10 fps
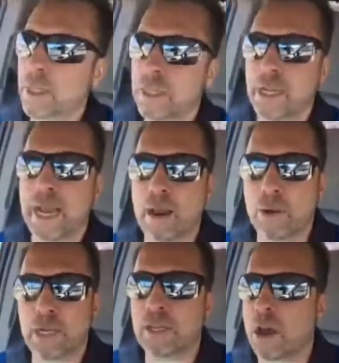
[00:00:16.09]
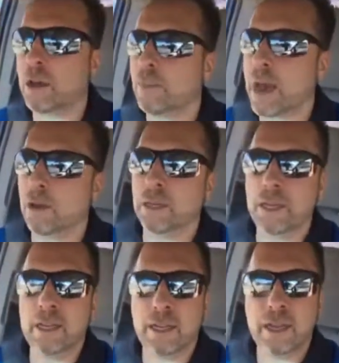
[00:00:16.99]
today I want to talk about
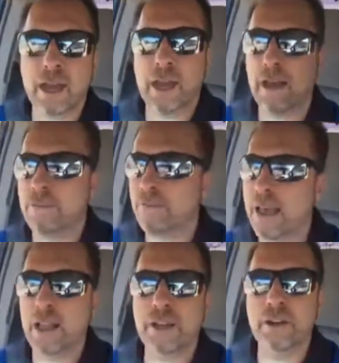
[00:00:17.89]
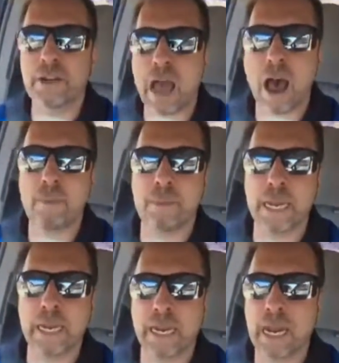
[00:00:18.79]
failure not
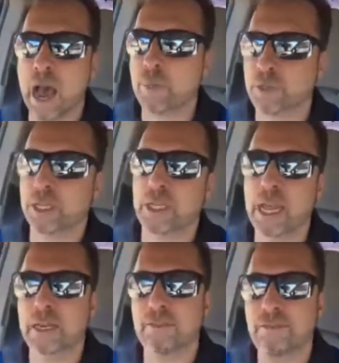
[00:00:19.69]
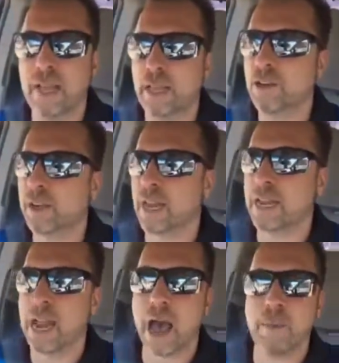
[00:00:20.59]
being an option. That failure
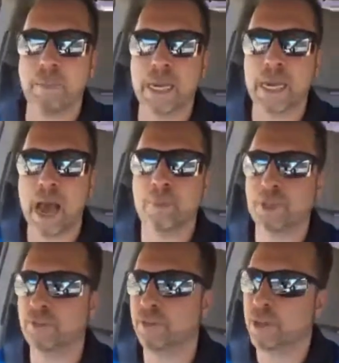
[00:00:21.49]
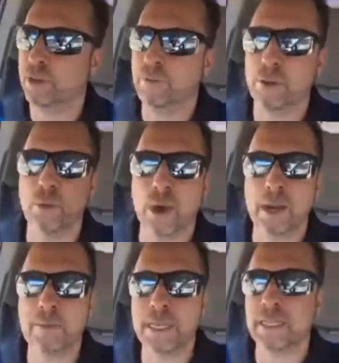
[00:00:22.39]
cannot be an option for you if you
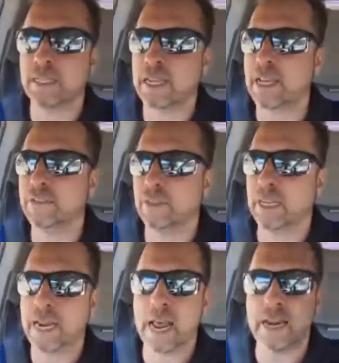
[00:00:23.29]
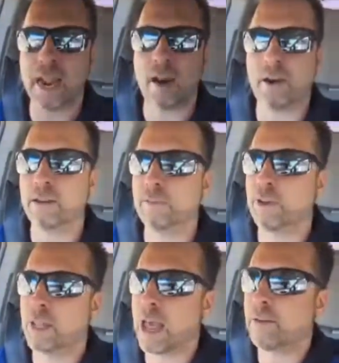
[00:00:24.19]
want to be successful in any area of
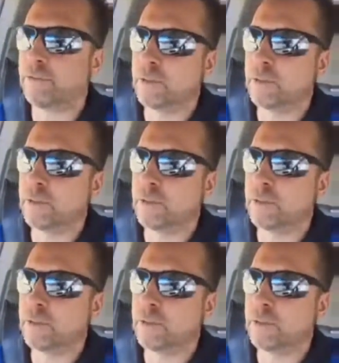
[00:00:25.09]
your life.